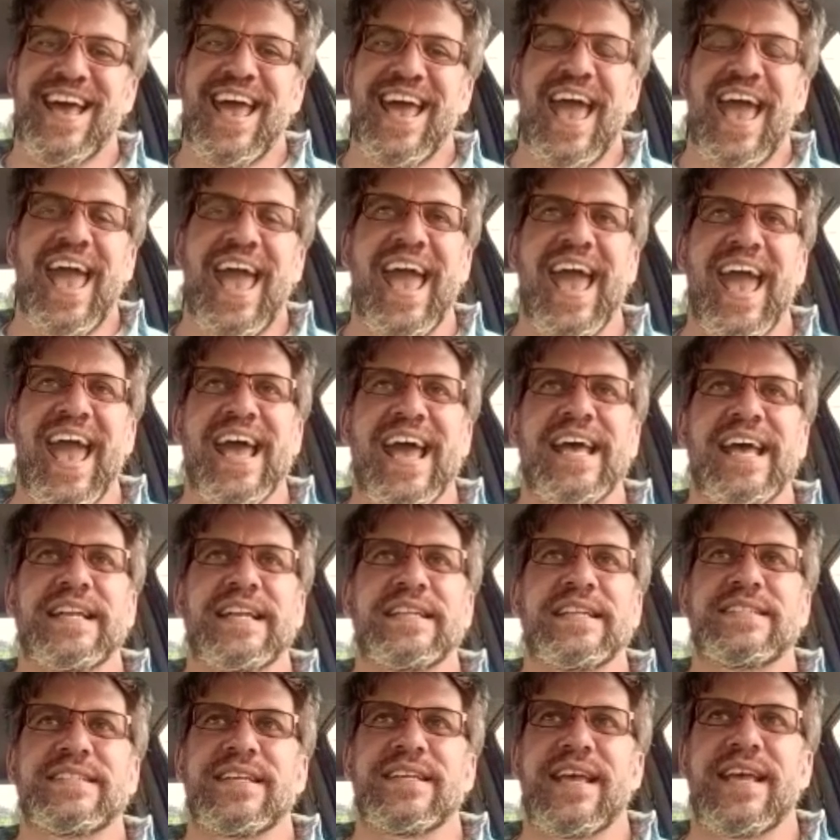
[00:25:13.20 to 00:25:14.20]

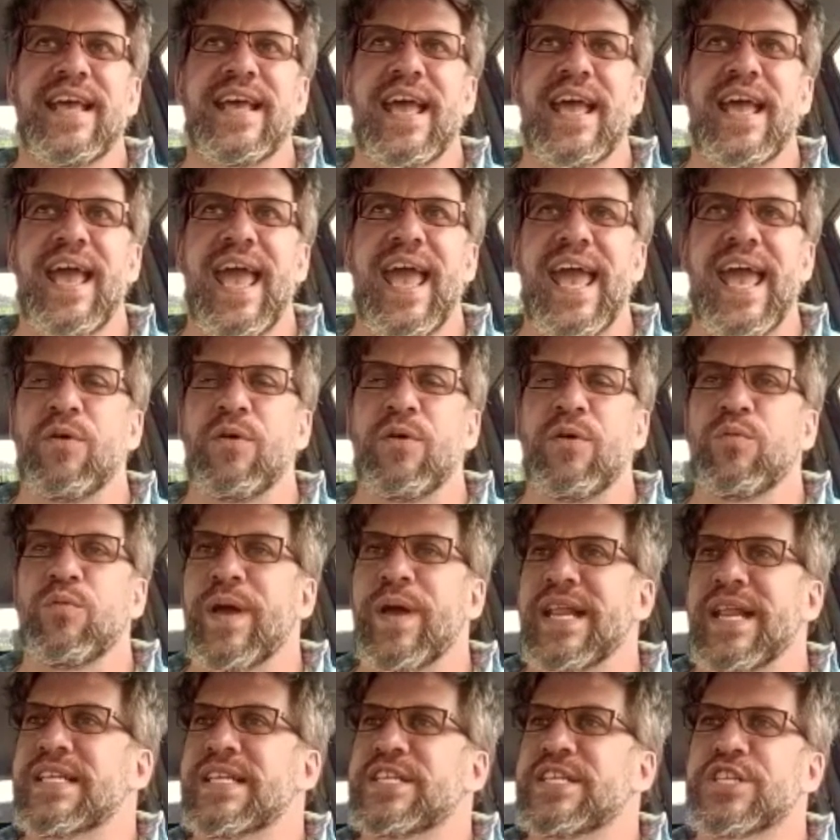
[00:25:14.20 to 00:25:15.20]
And
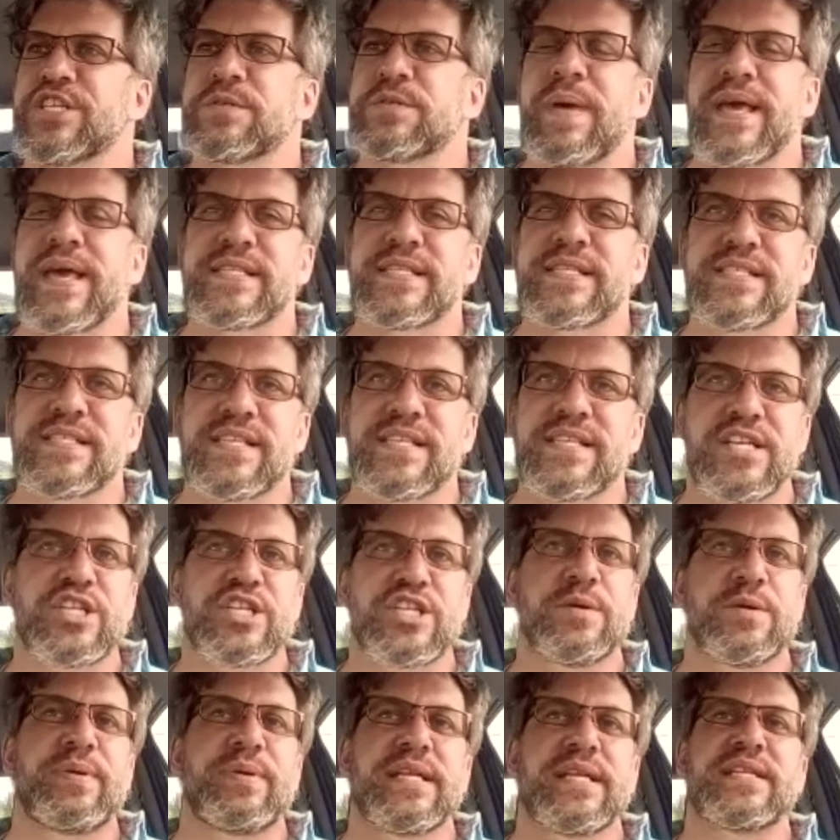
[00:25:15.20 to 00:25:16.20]
it just makes such
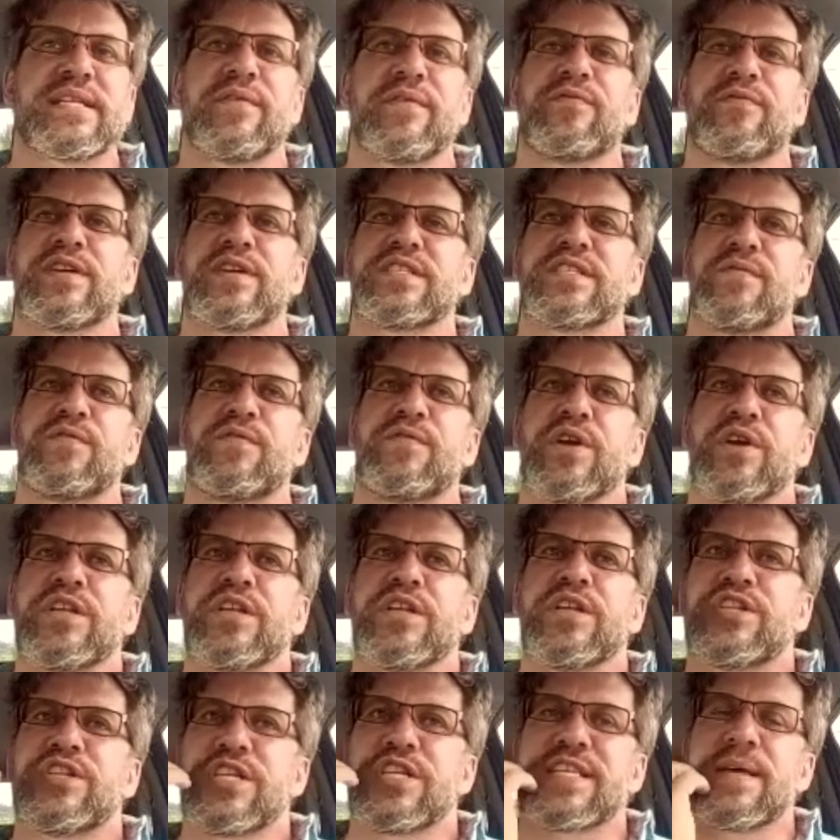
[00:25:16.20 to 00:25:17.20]
a big difference if you
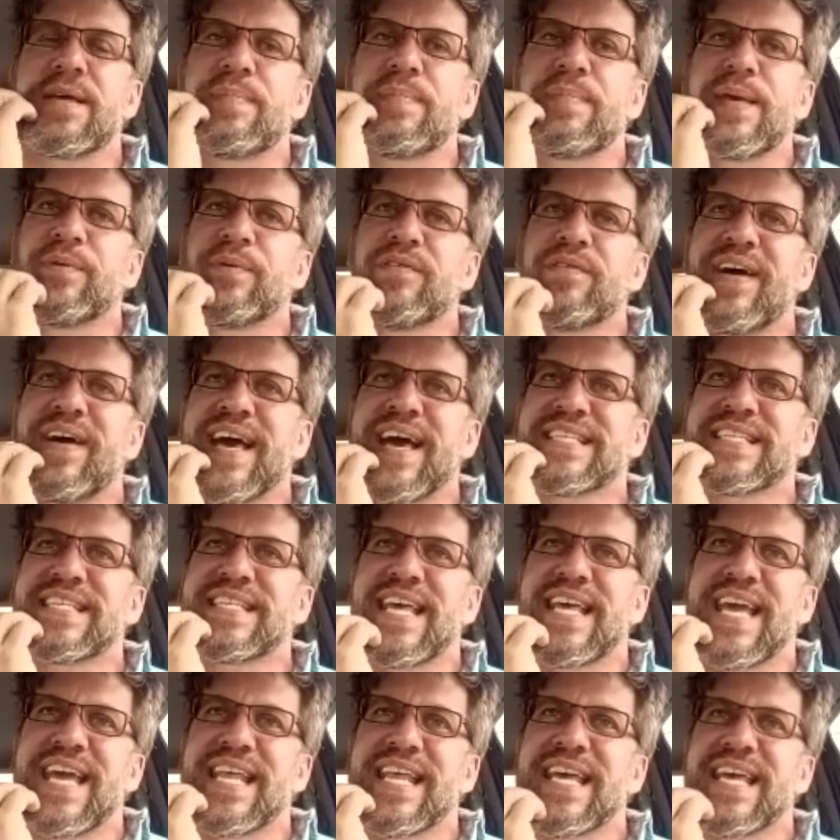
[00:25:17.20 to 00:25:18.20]
can just get people
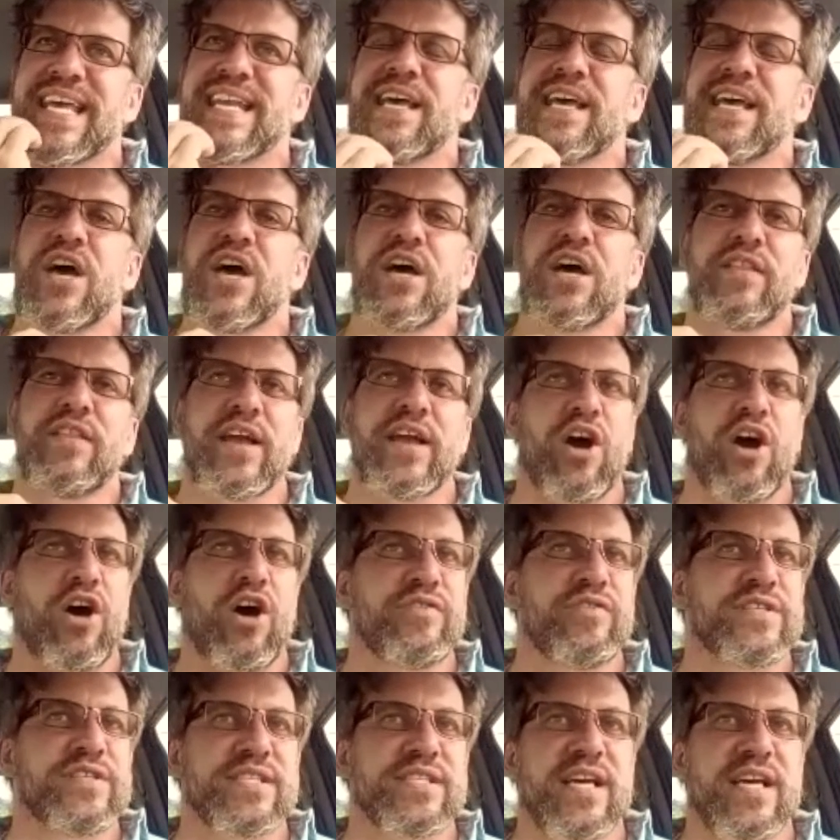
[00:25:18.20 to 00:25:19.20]
vaccinated. like all
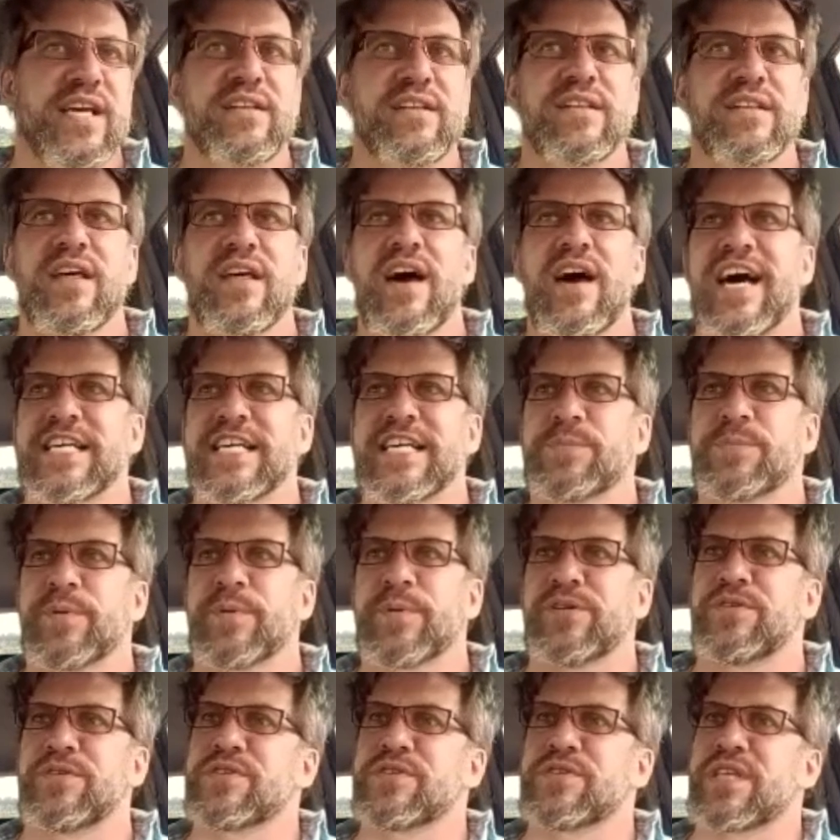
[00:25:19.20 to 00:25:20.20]
of a sudden the
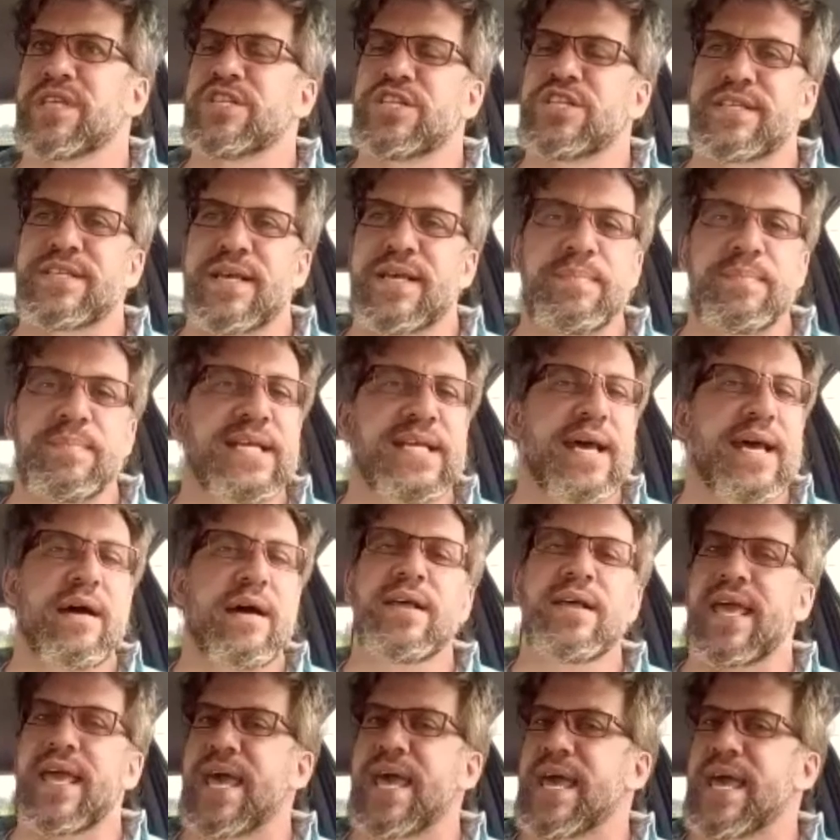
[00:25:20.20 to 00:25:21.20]
hospitals, they just emptied out
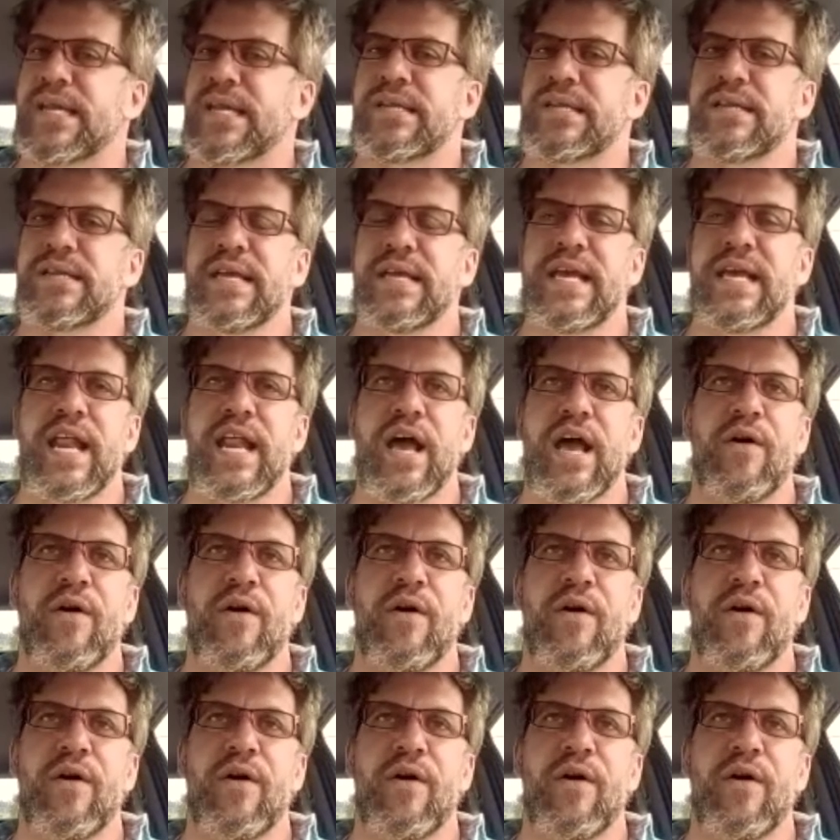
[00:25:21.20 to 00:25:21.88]
again, you know,